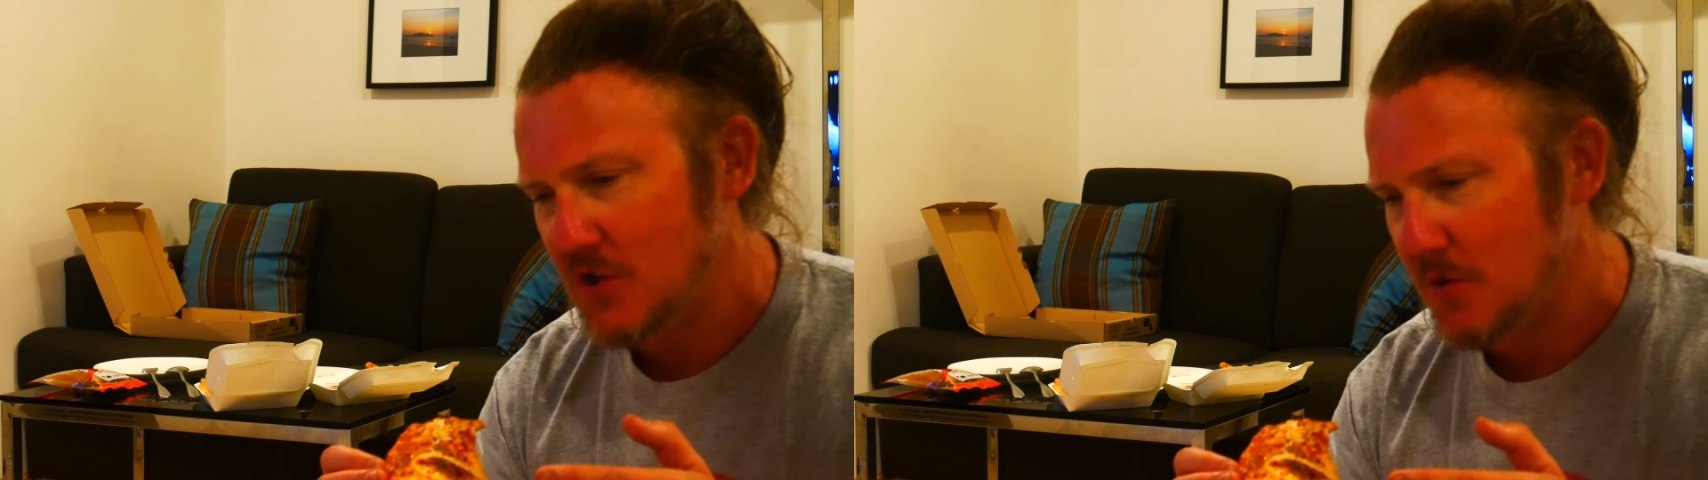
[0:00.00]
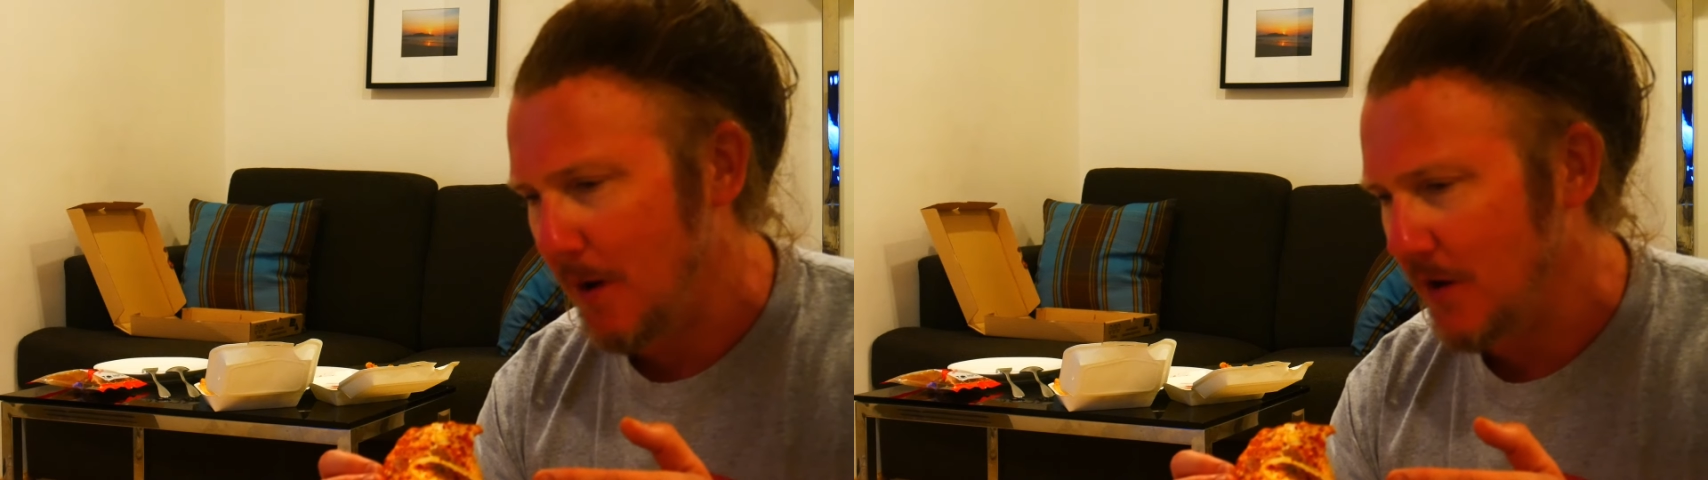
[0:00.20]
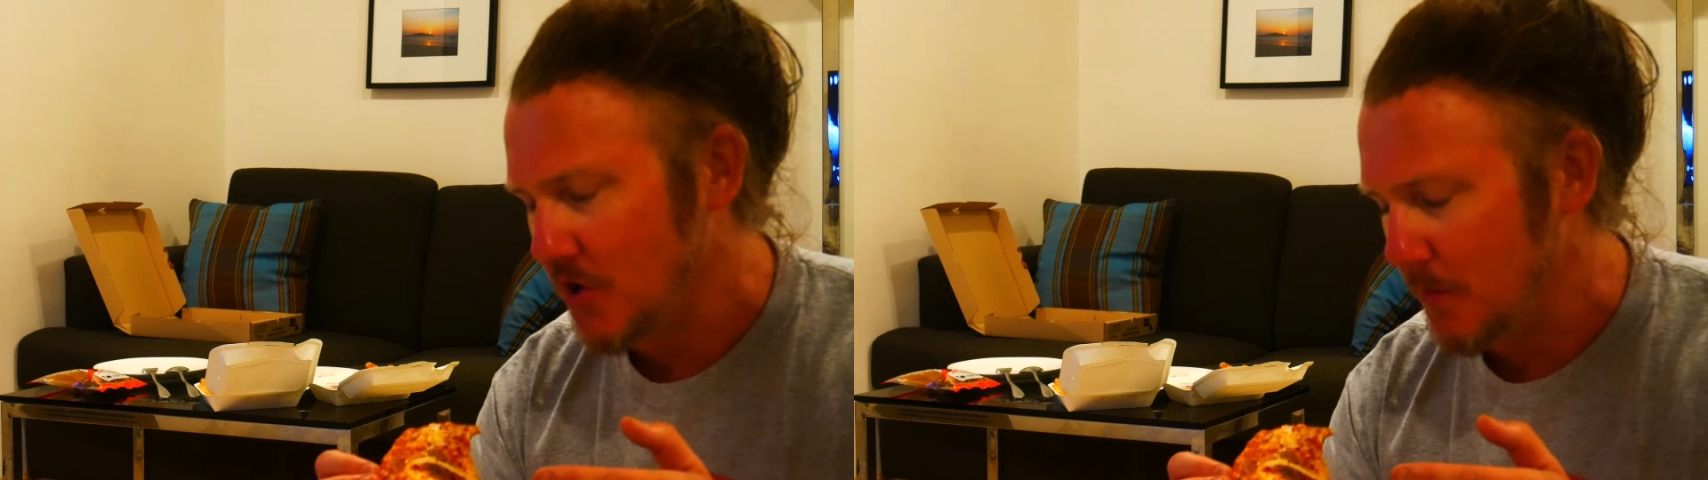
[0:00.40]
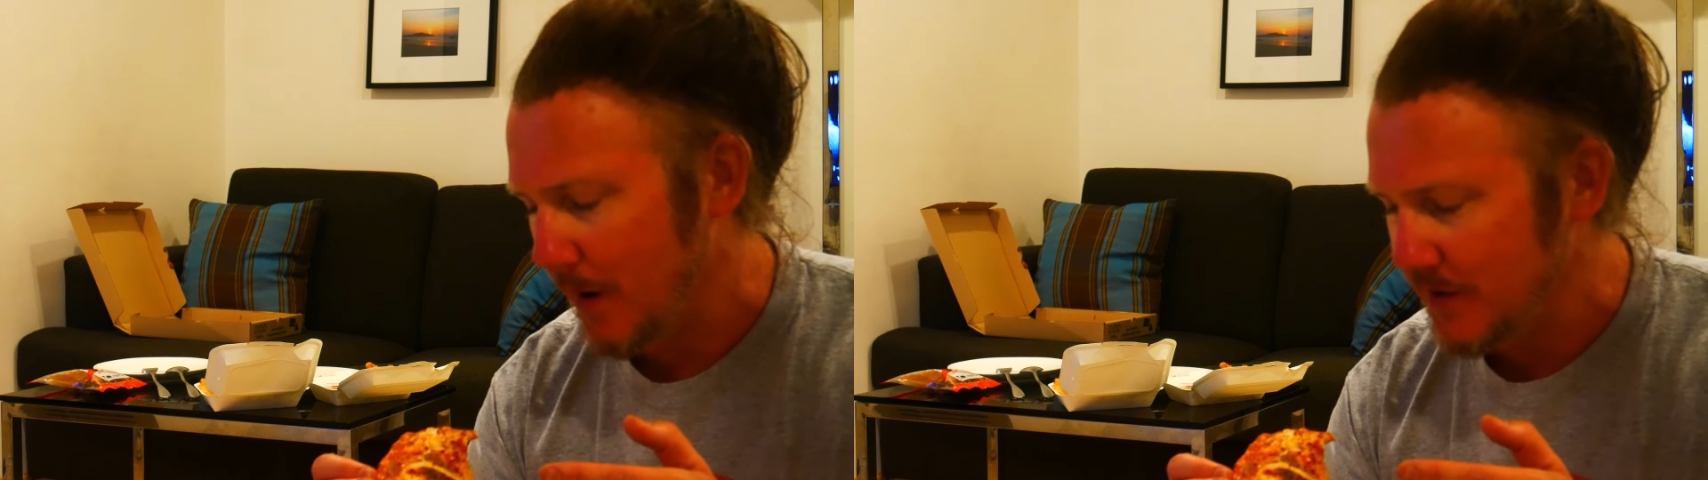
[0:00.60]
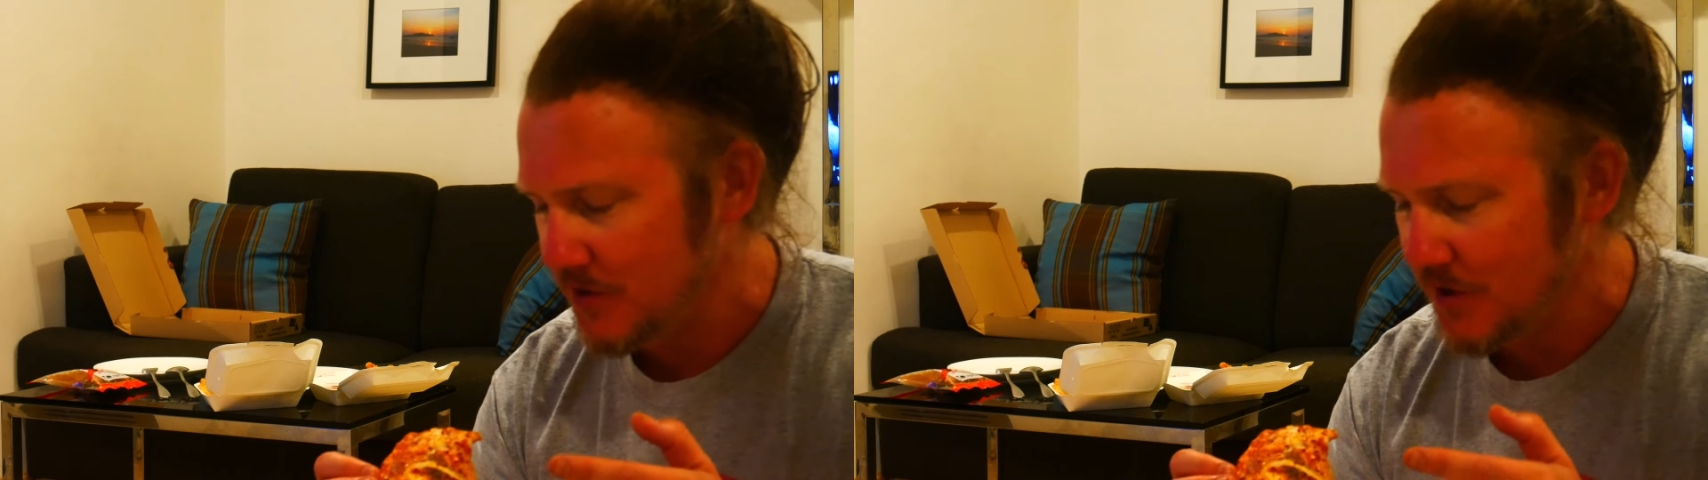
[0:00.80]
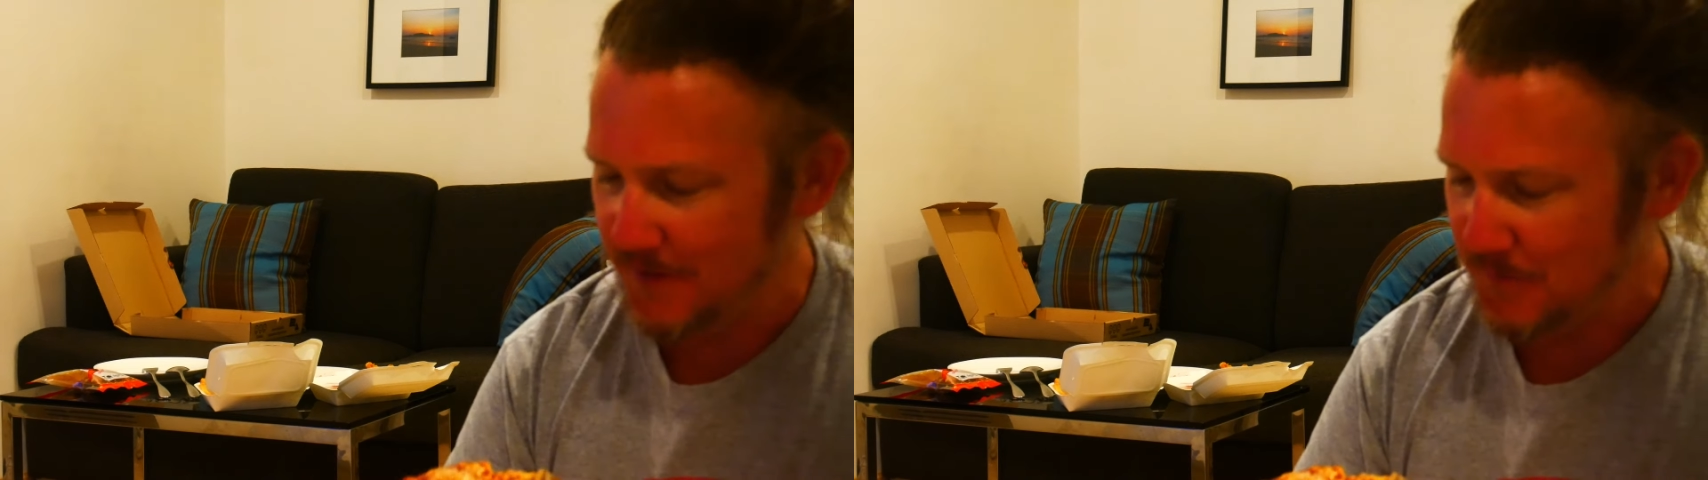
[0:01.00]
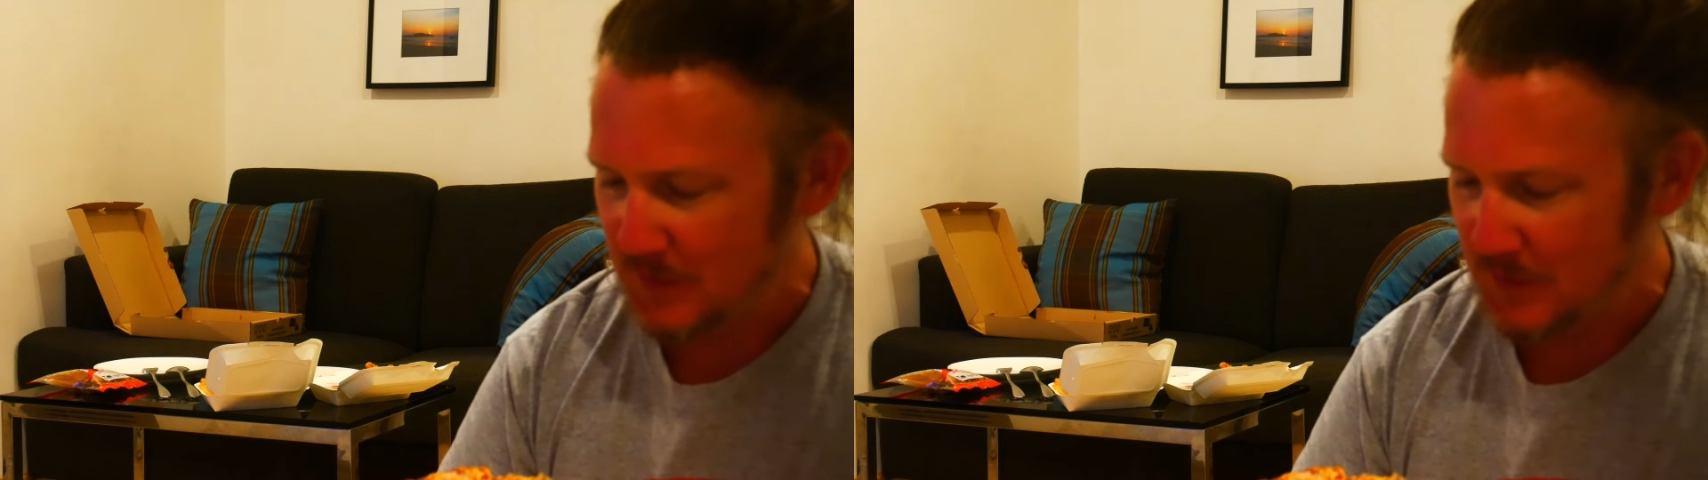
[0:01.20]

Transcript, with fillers: tomato base.